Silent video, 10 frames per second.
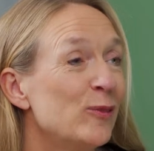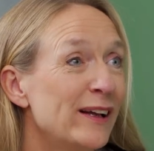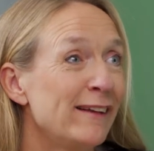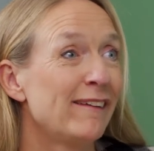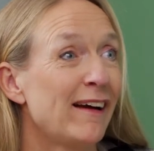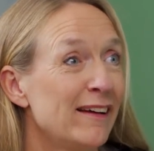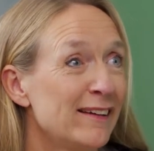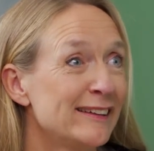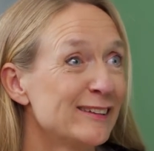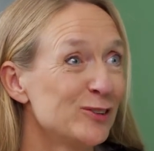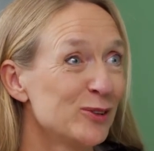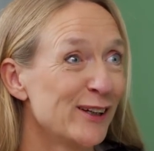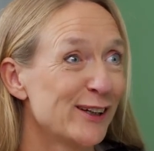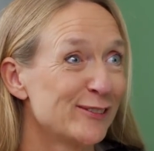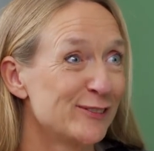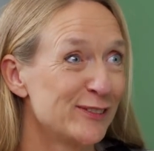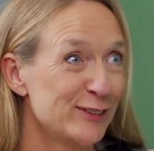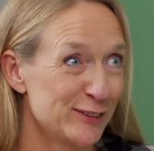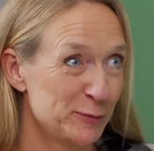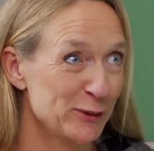Well, I listen to a lot of
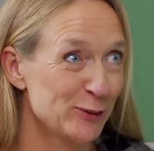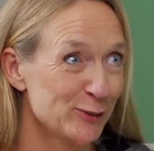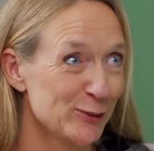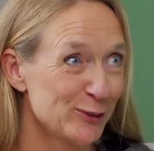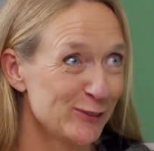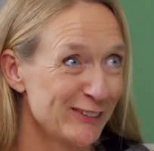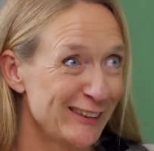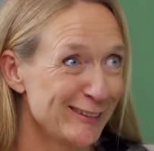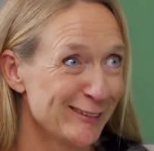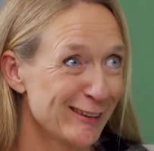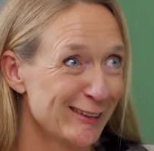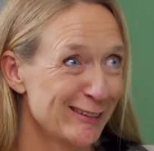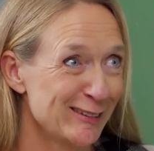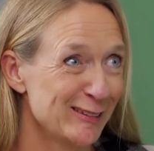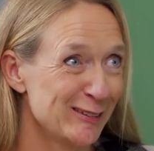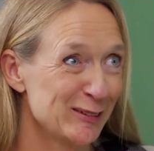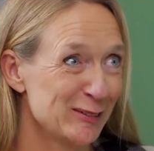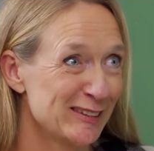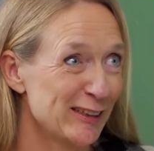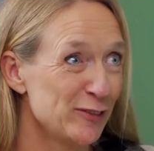spiritual things,
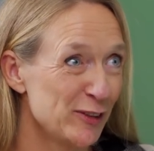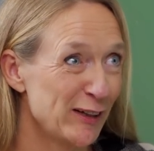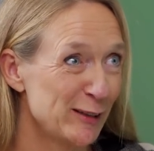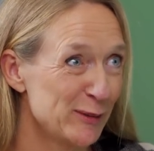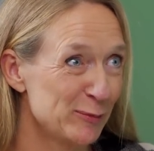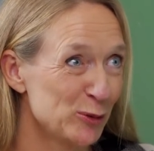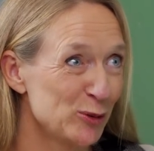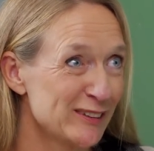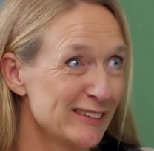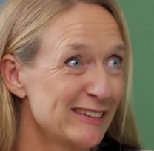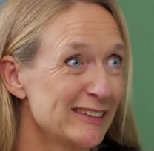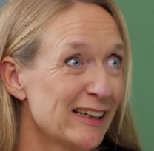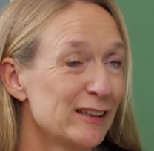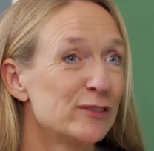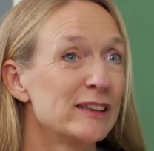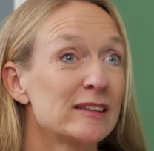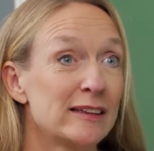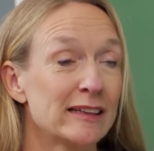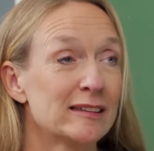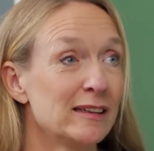self-development books and these kind of things. And
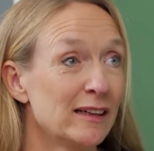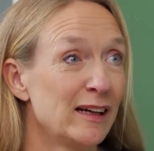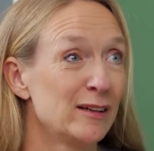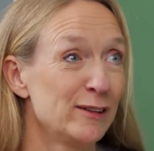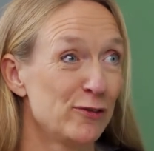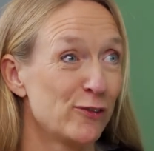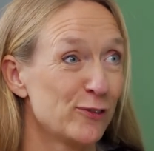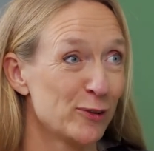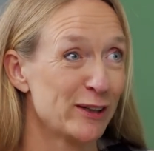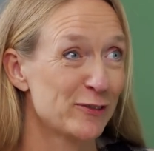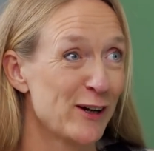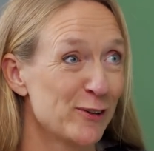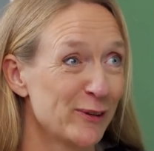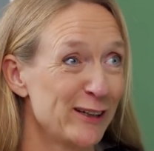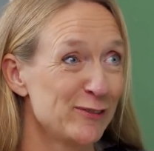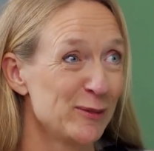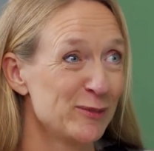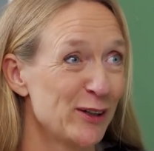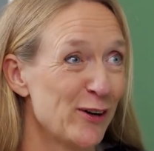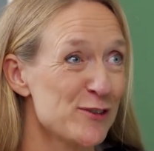actually, I live quite far away from
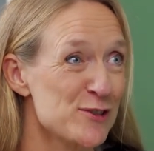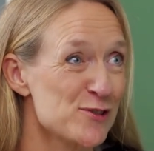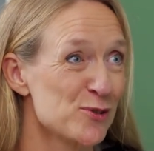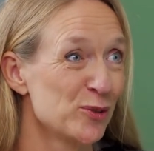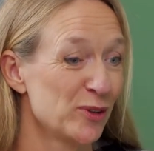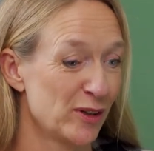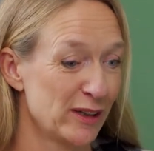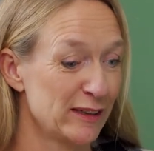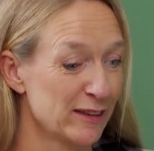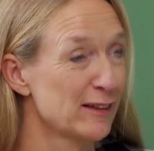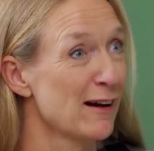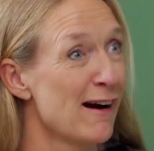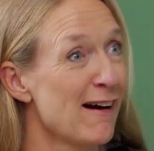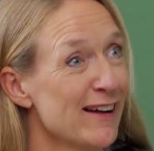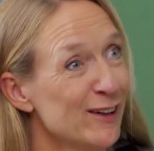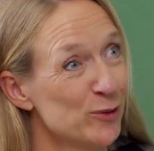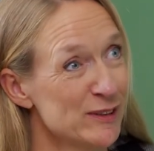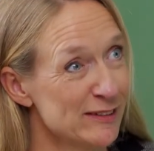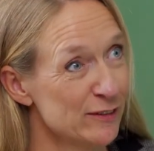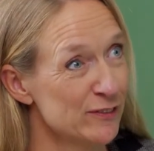the office, so in the car I
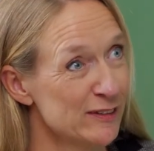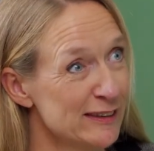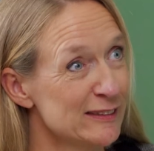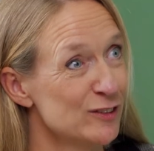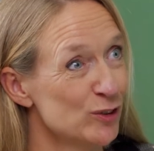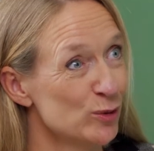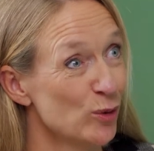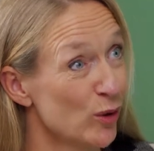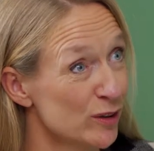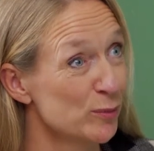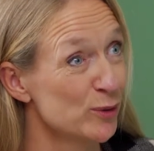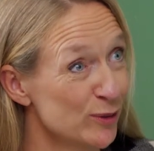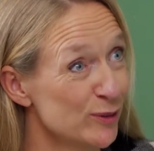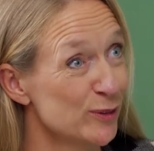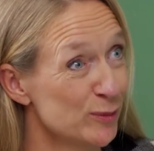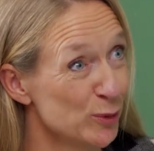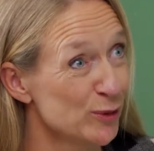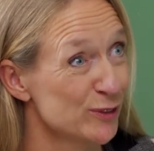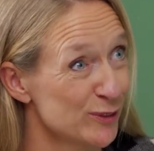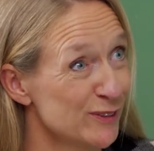always listen to audible
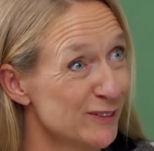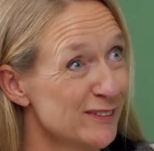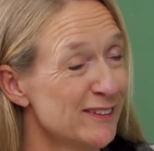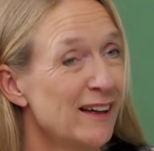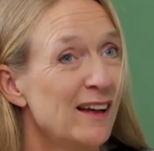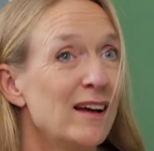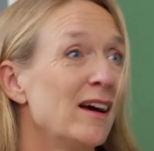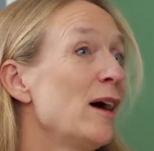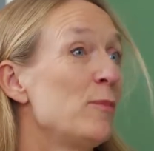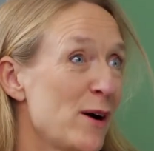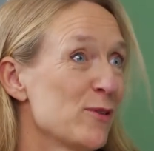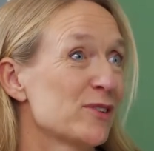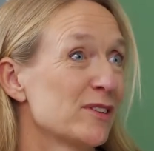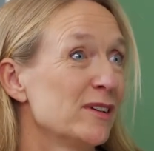books about